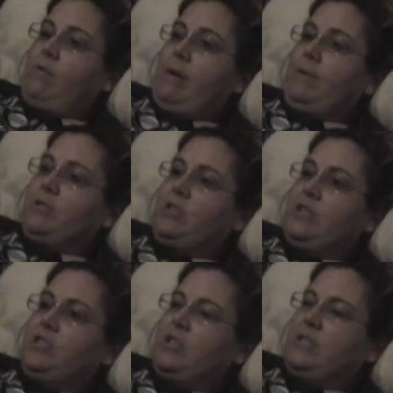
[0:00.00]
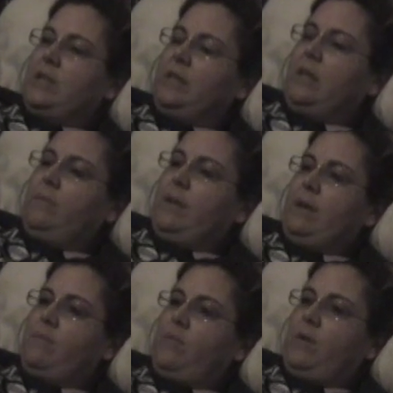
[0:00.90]
Grandma jigged just a little
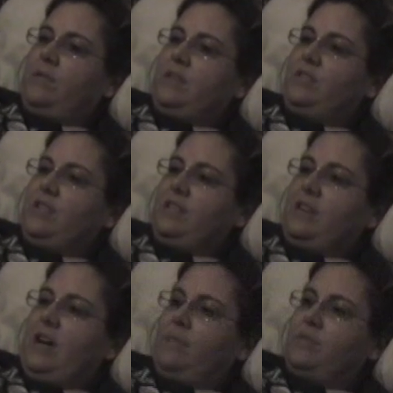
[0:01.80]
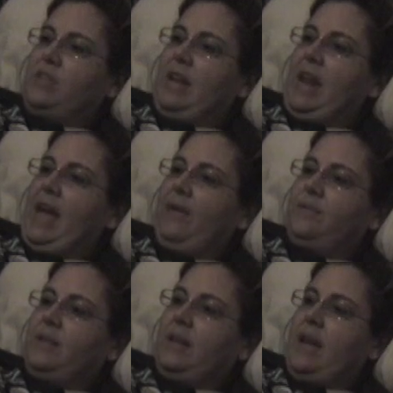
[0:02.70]
minute more, then she stopped. She
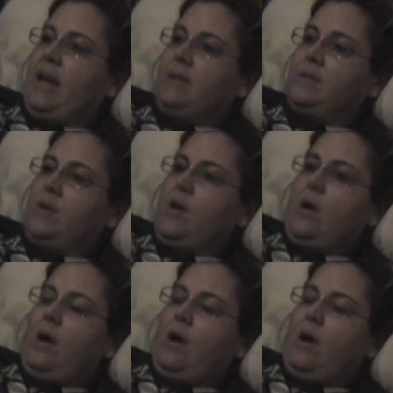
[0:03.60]
laughed and gasped.